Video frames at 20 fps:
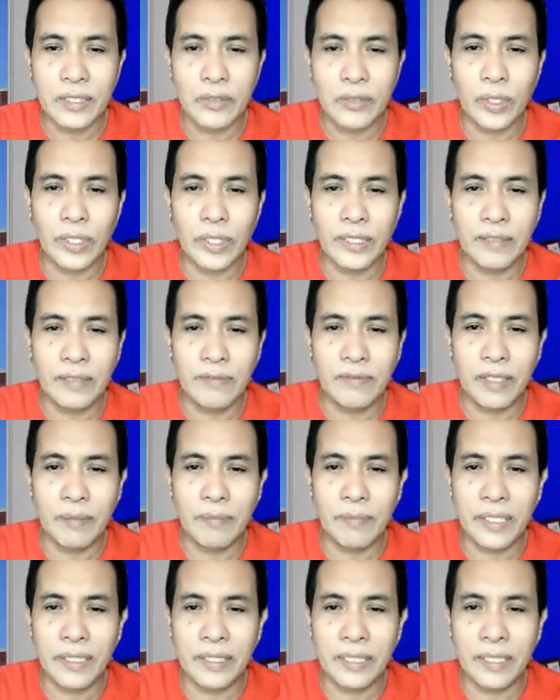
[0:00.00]
20 divided
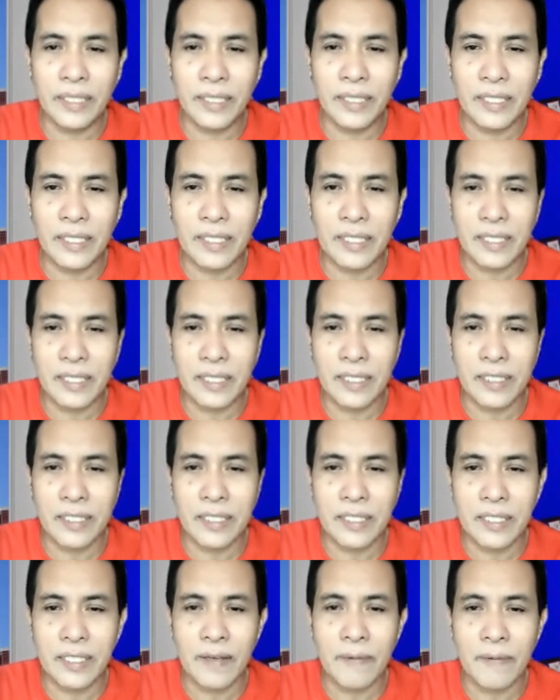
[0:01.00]
by 3, that's
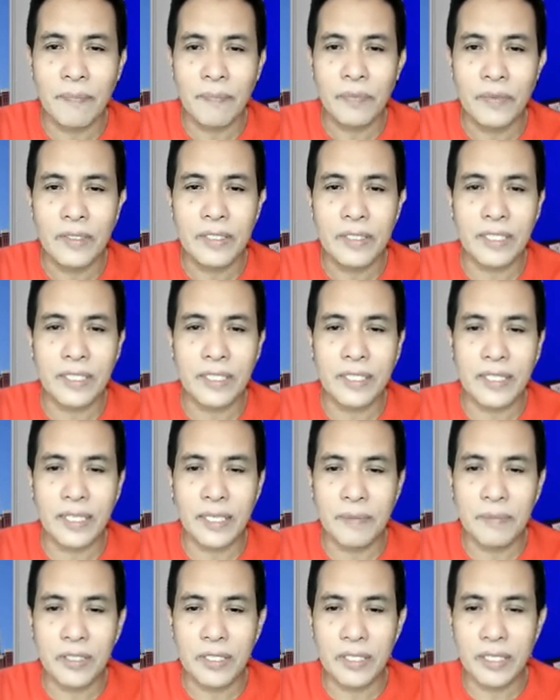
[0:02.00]
6. 6
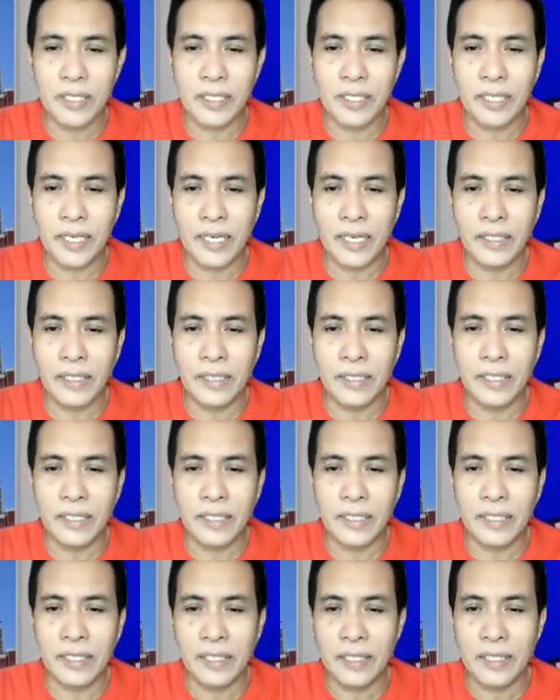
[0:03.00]
times 3,
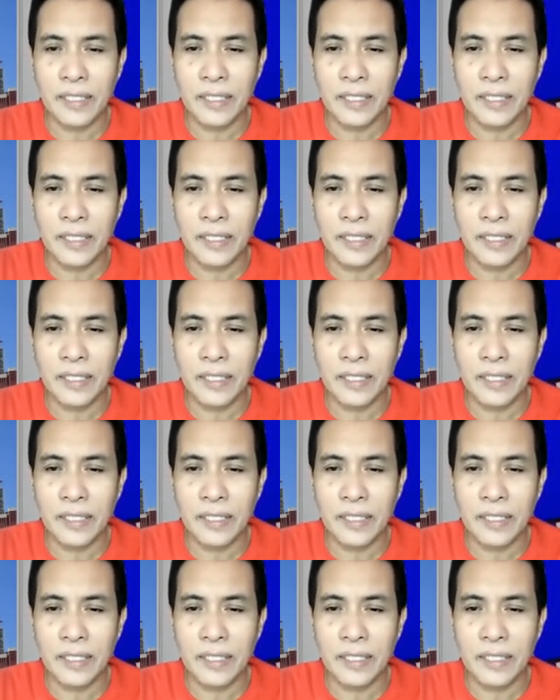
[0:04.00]
18.